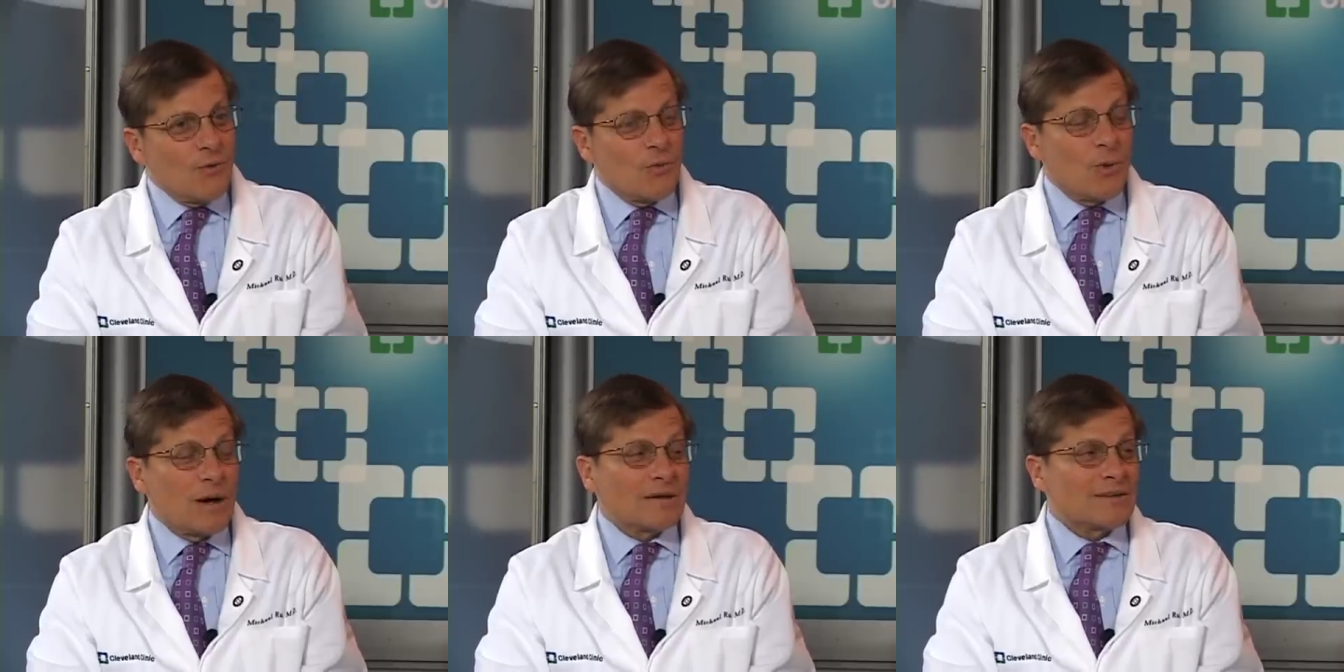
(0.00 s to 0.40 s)

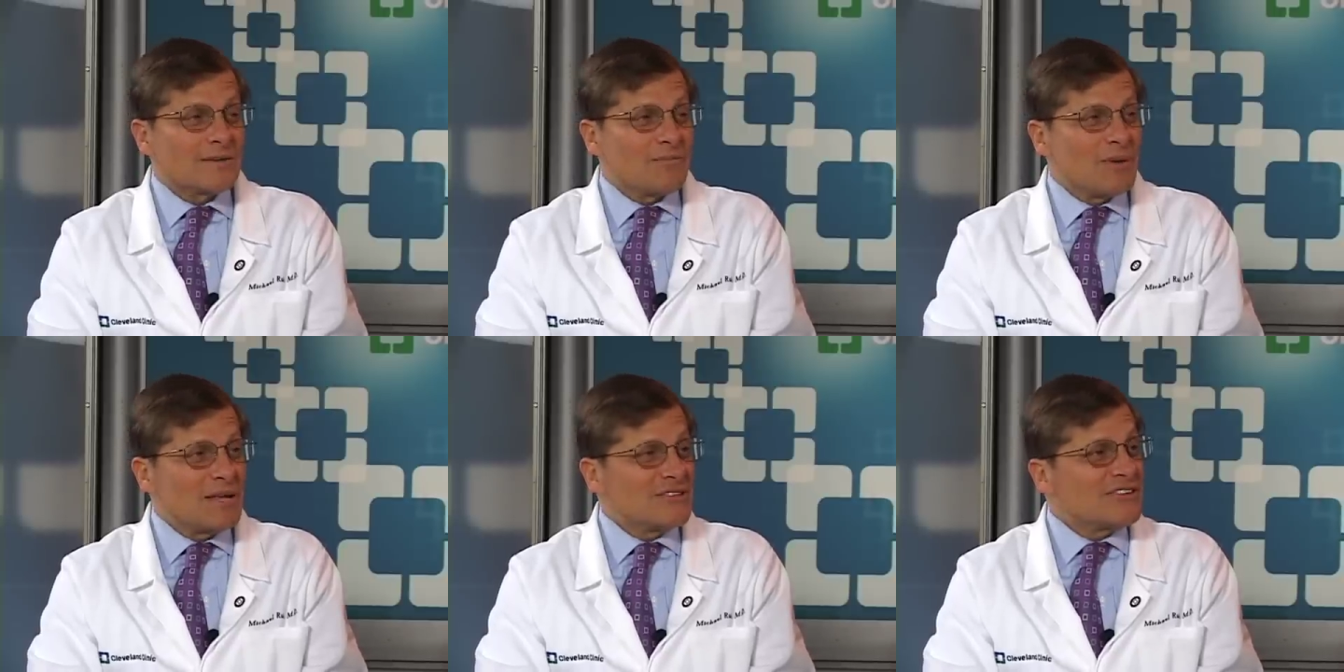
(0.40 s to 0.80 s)
Well, it
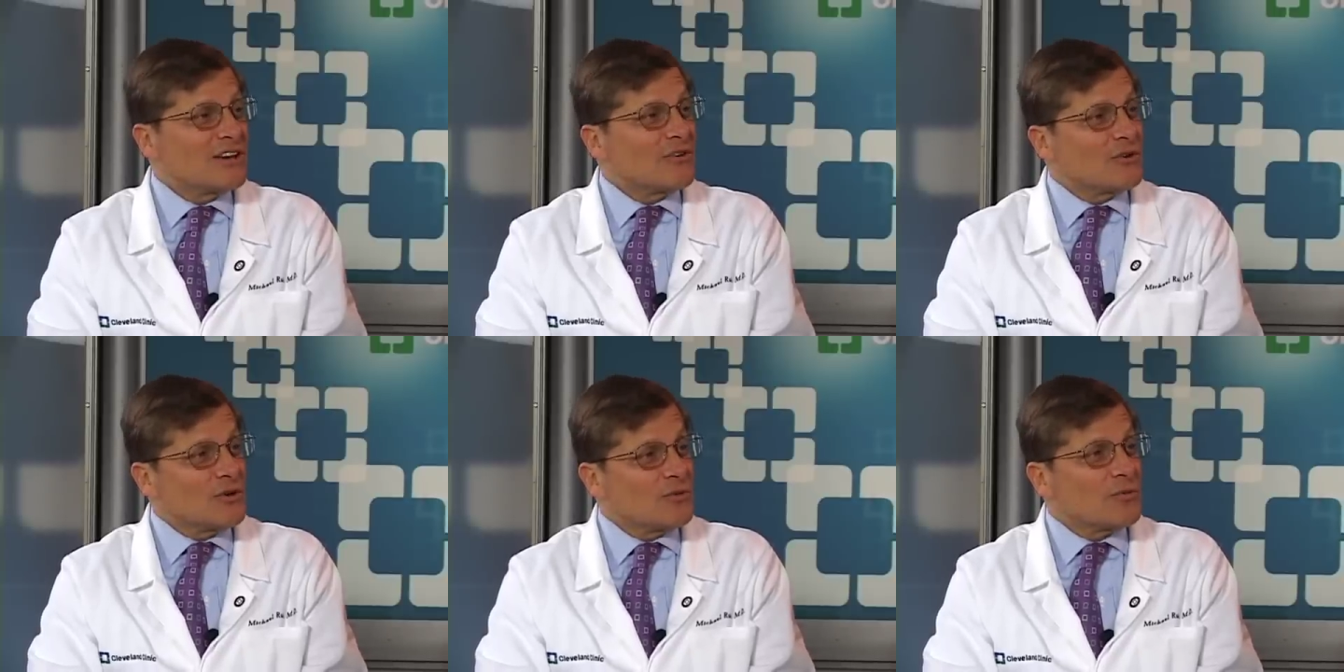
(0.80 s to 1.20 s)
depends
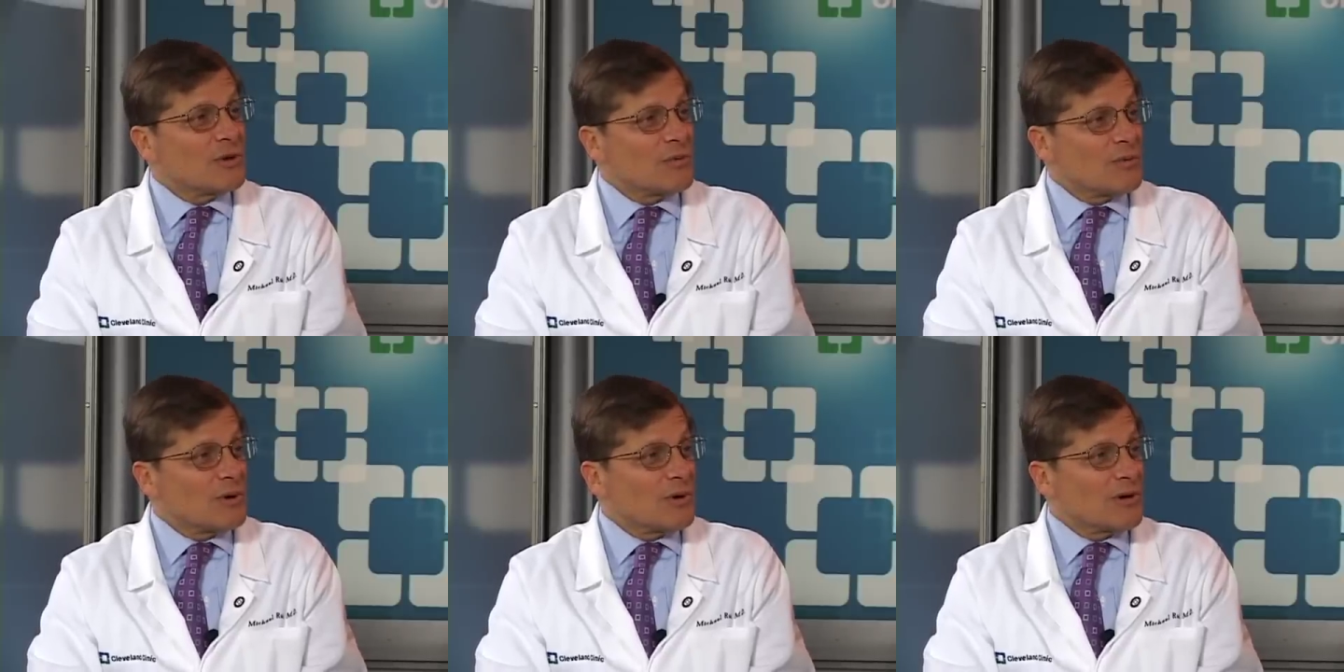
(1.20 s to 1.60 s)
how good
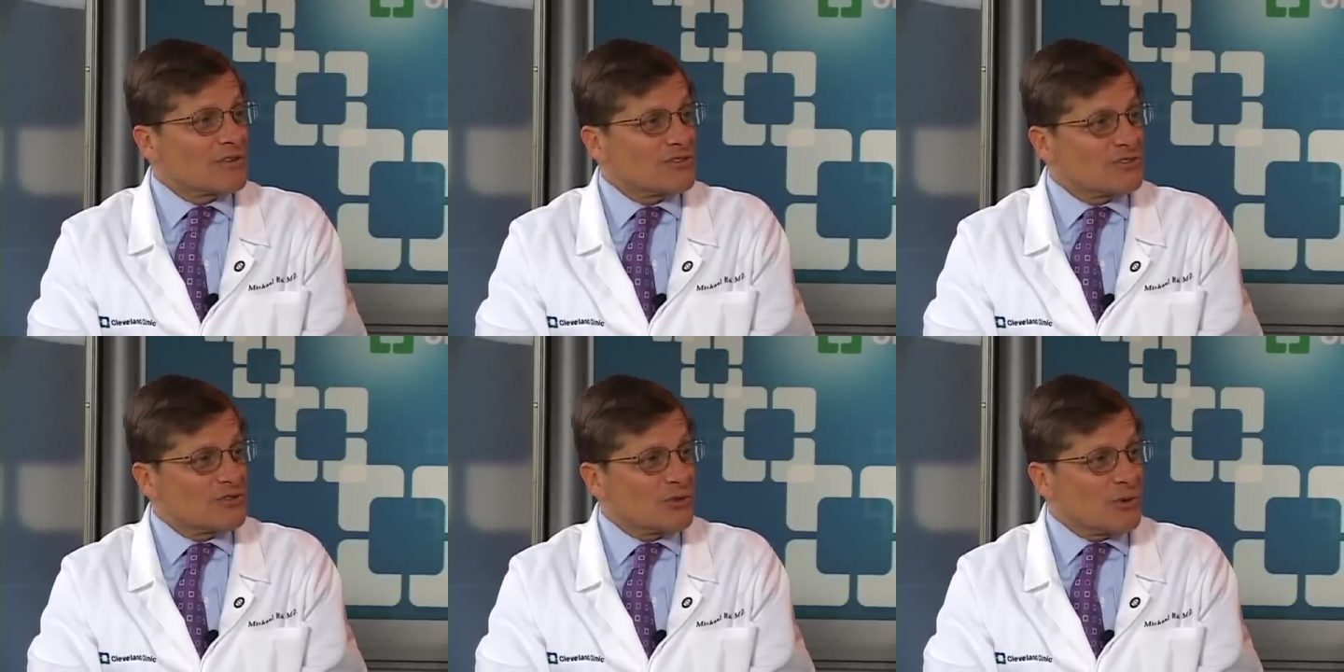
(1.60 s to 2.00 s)
we were
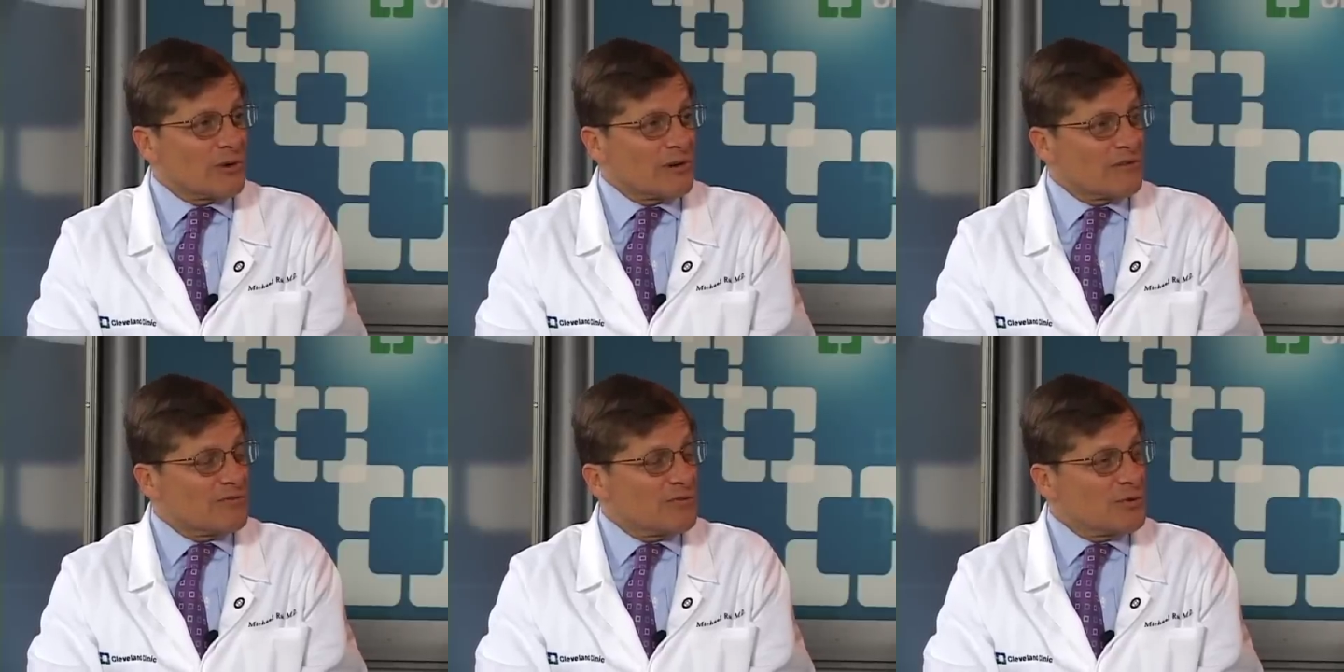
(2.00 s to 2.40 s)
at
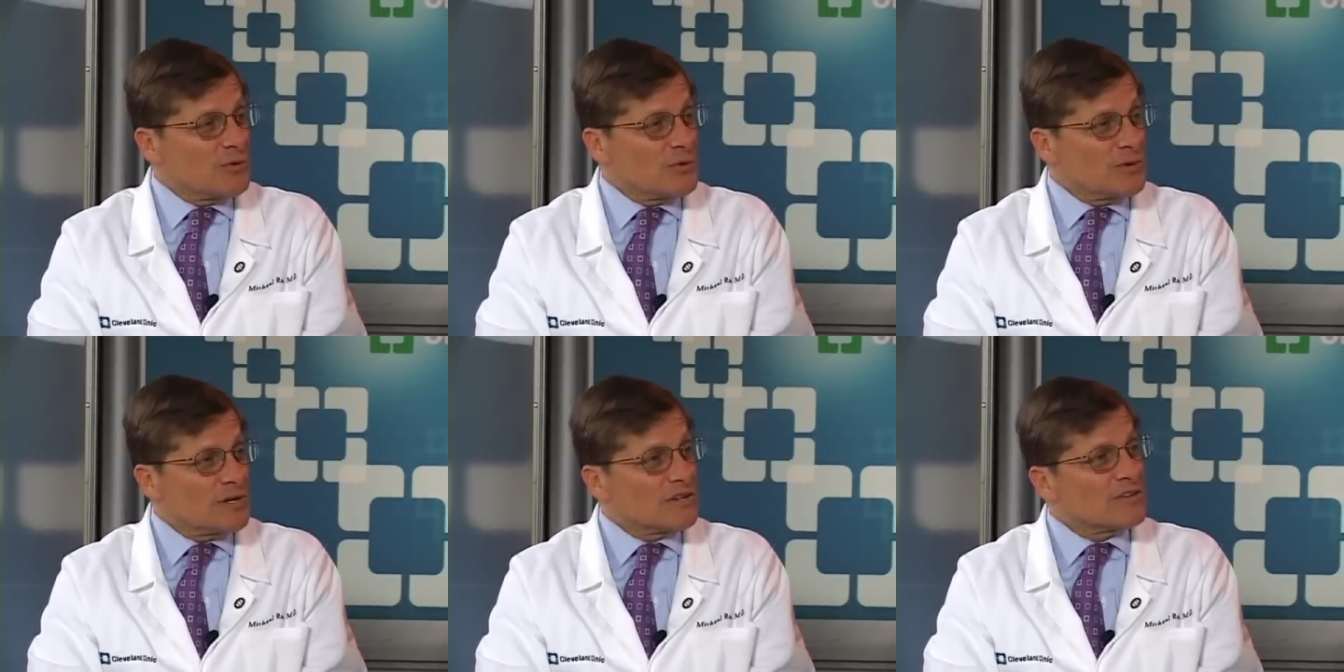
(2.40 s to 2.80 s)
storing
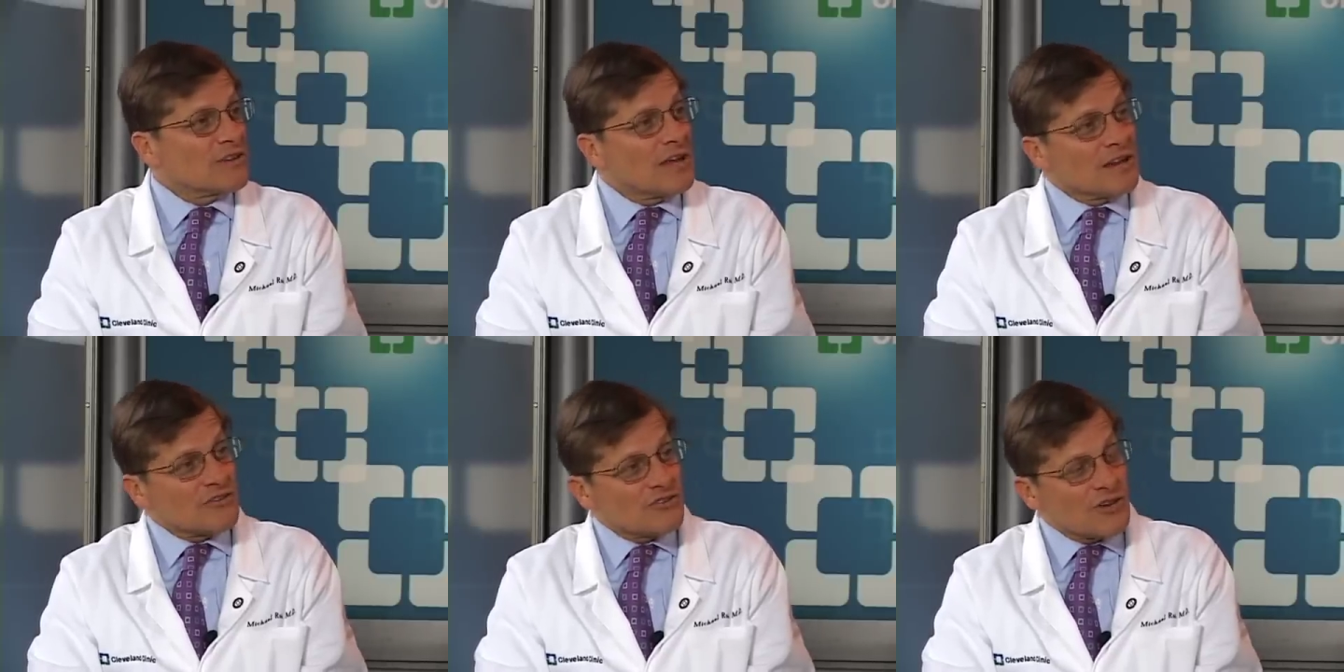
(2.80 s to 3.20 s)
food
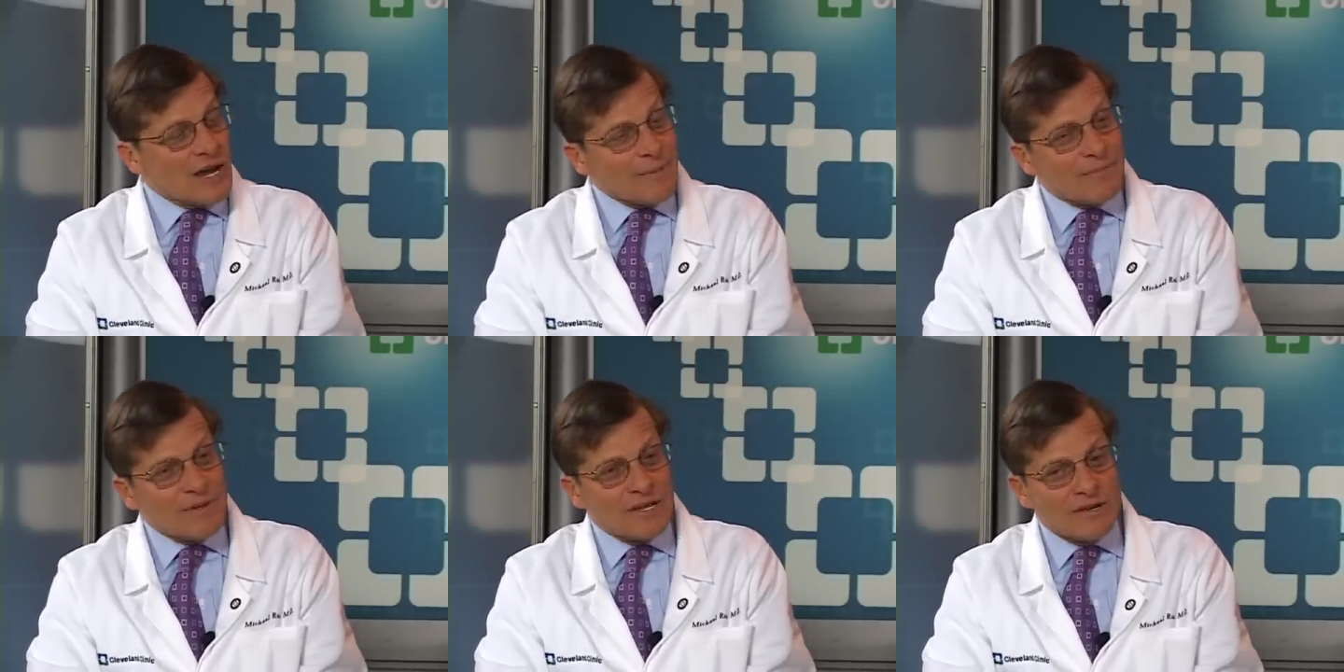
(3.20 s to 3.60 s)
and, and
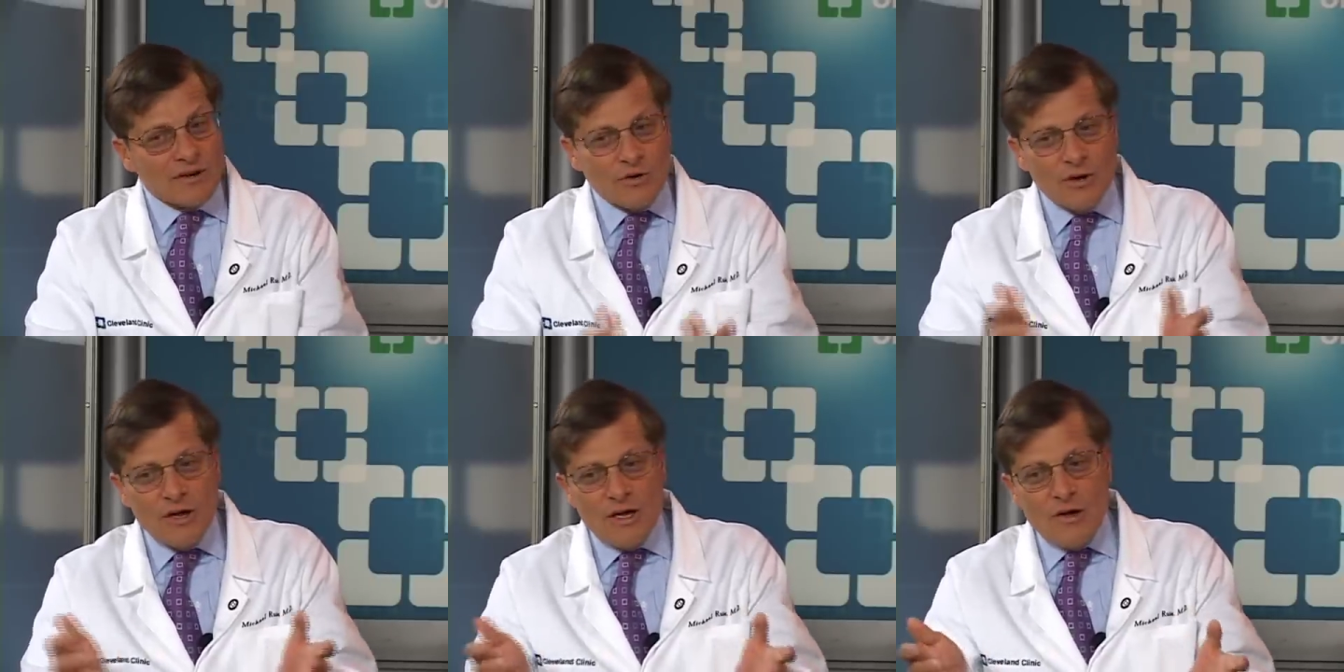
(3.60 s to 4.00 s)
shopping. You
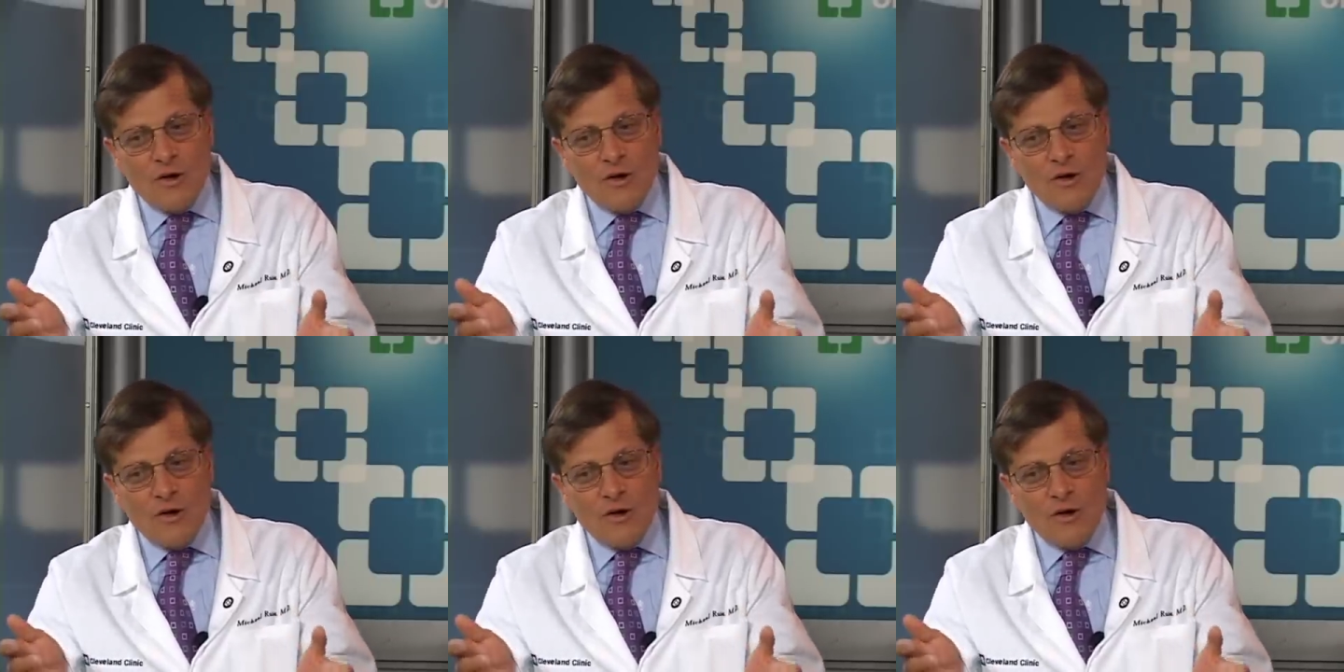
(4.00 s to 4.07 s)
know,